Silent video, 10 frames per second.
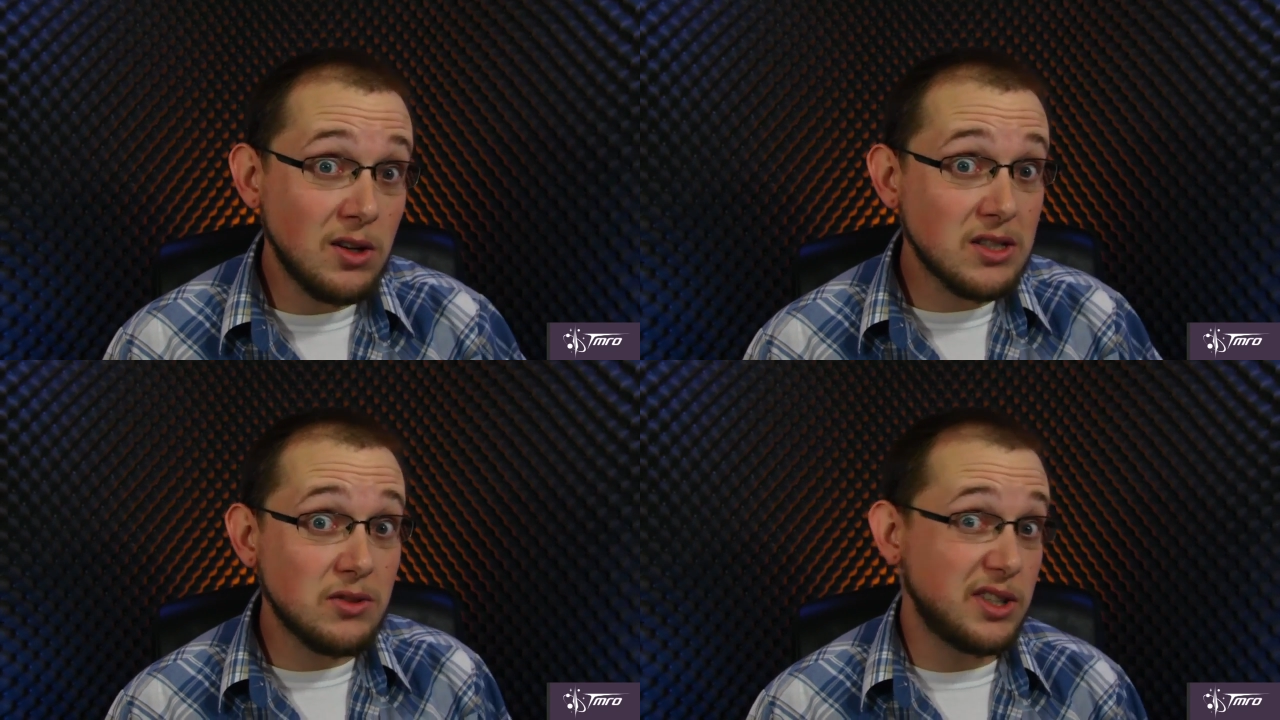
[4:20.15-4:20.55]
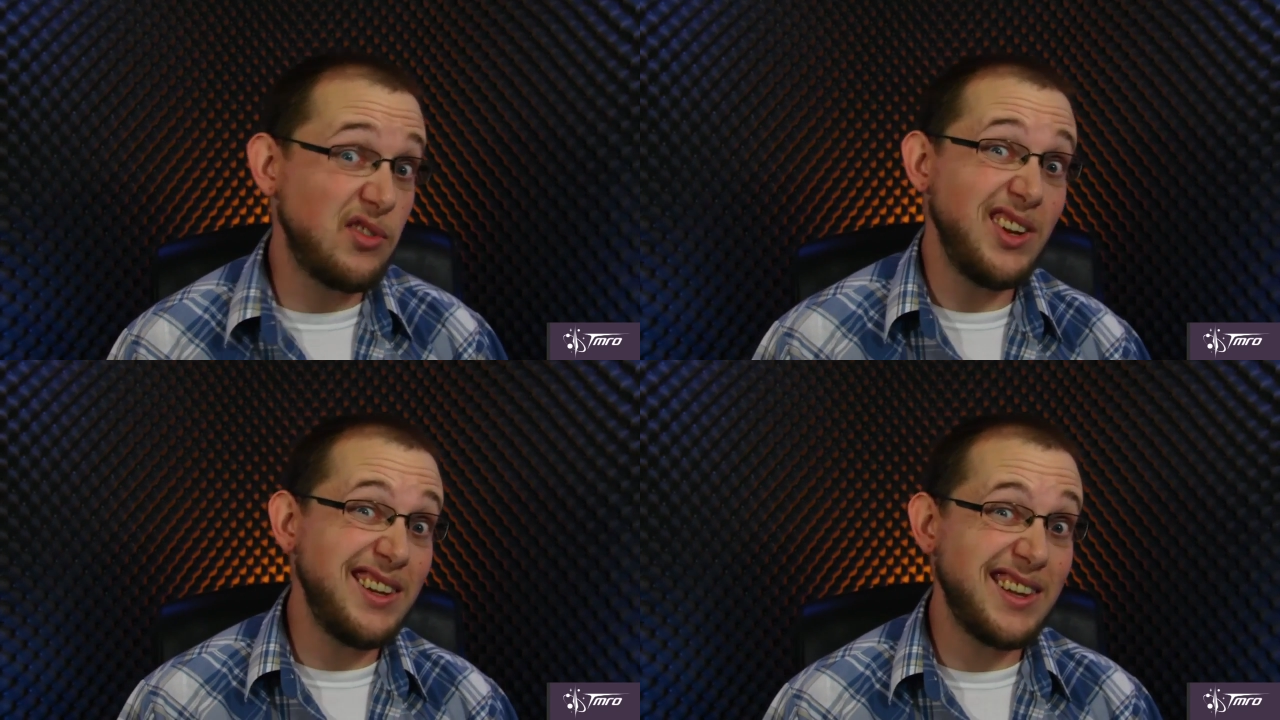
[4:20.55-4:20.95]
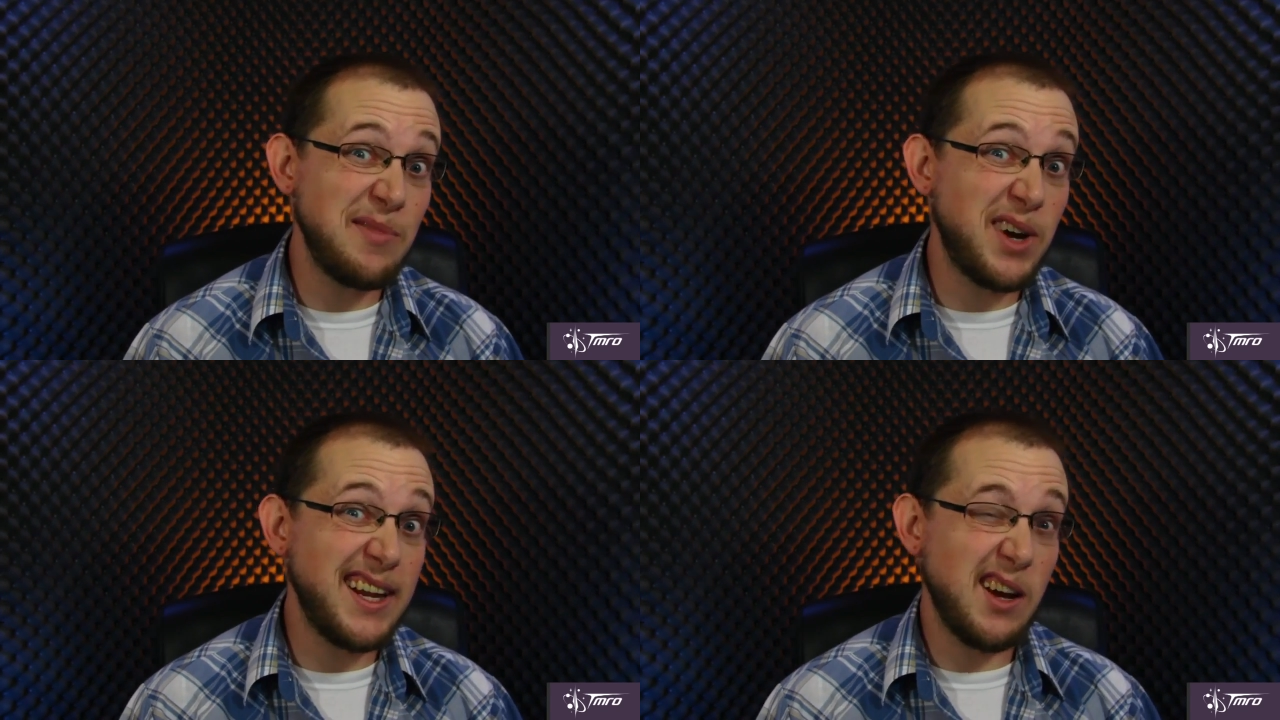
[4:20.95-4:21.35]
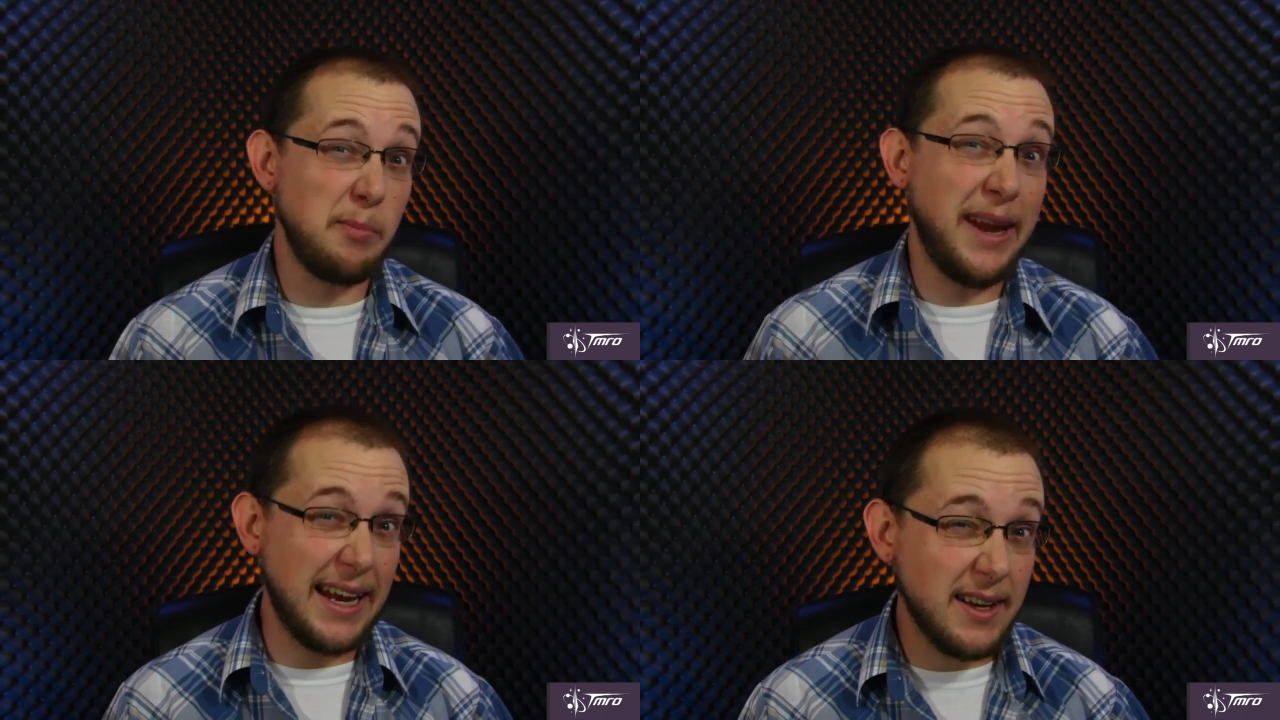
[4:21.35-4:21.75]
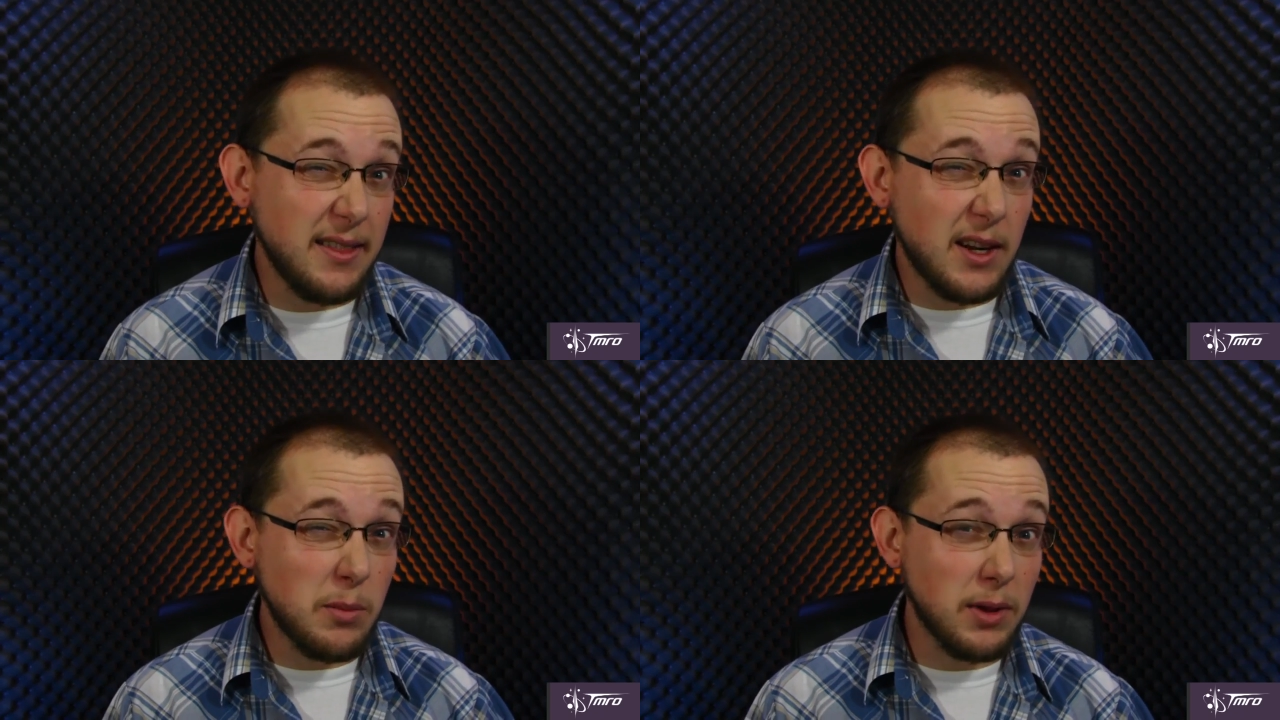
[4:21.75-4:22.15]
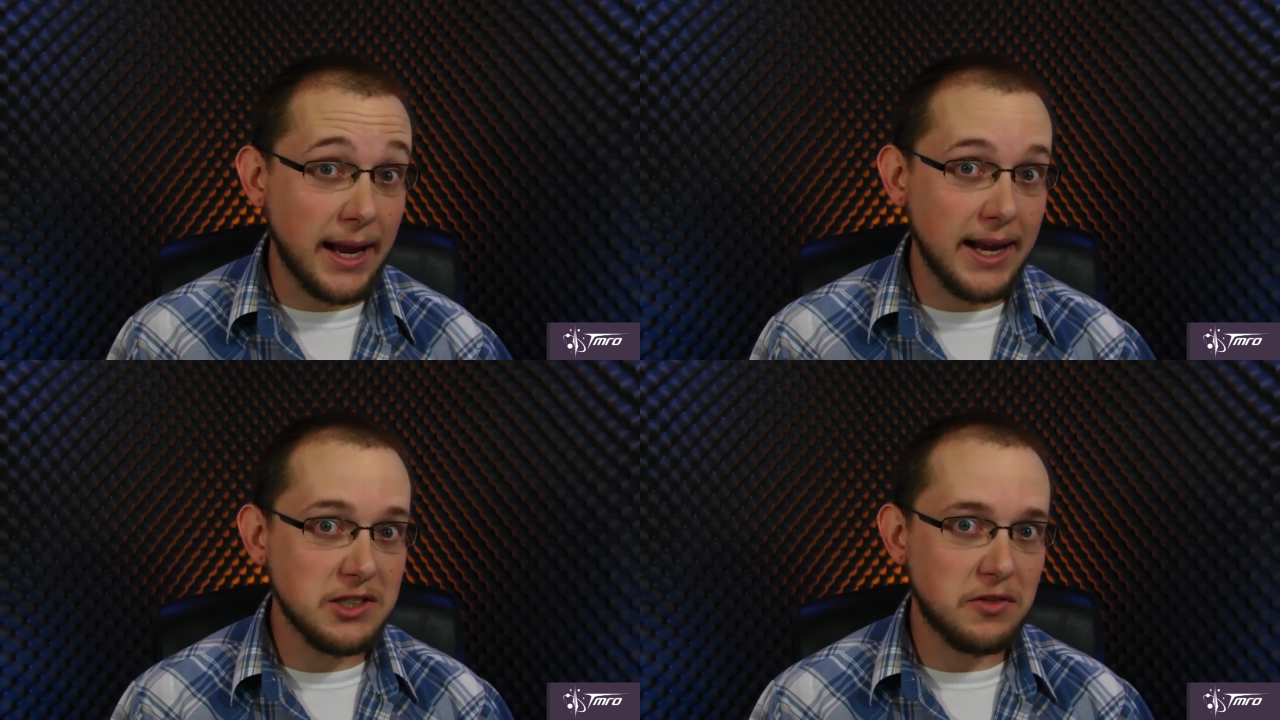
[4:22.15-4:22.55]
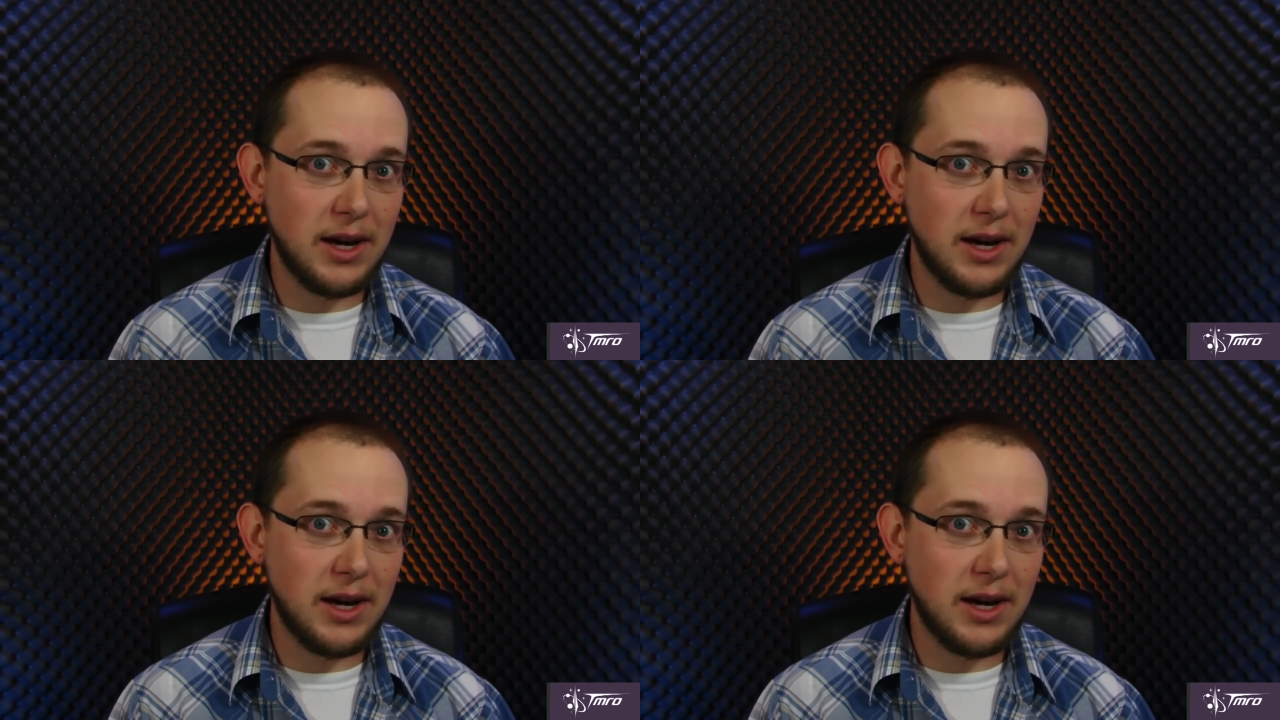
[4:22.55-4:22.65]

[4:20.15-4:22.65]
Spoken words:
Also, do you think that they might abandon their plans